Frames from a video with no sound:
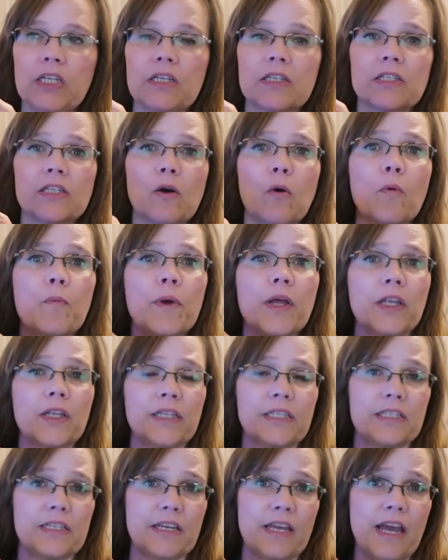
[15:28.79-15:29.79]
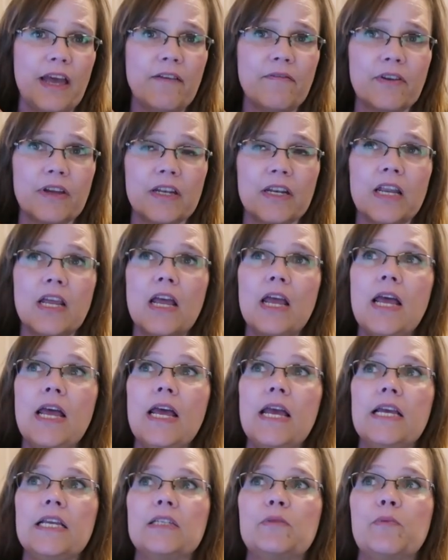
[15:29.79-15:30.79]
so appealing to Kevin
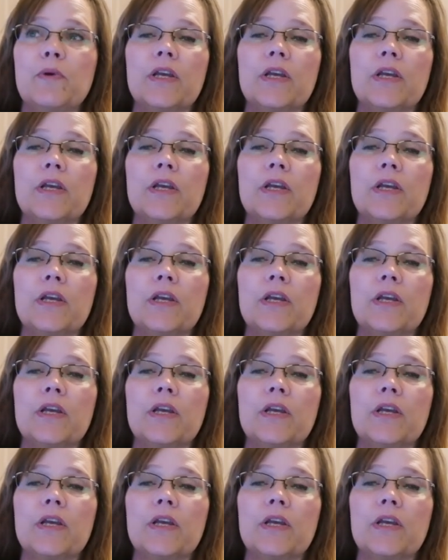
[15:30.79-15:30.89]
is